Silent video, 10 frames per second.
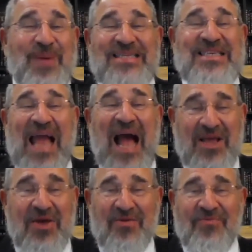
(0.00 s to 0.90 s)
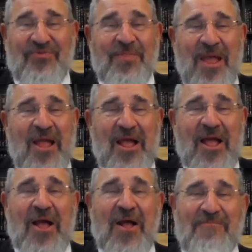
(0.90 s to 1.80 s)
Beis Yaakov
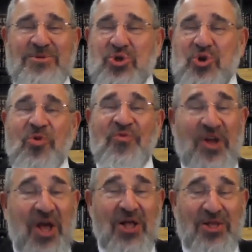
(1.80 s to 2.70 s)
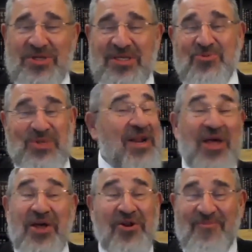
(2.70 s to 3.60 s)
school for girls. This was
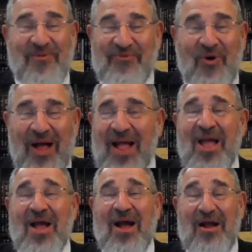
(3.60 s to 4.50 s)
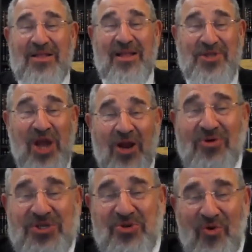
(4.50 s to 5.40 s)
unheard of before, a
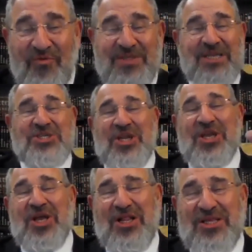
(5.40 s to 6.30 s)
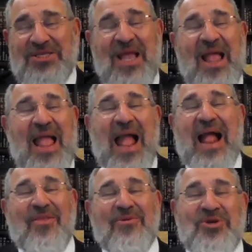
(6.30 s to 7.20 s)
Torah school for teaching girls,
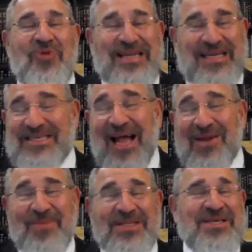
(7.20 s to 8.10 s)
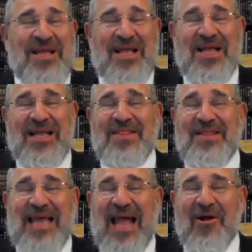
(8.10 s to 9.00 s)
and there was a great excitement in the
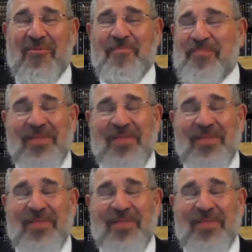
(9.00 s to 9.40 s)
town.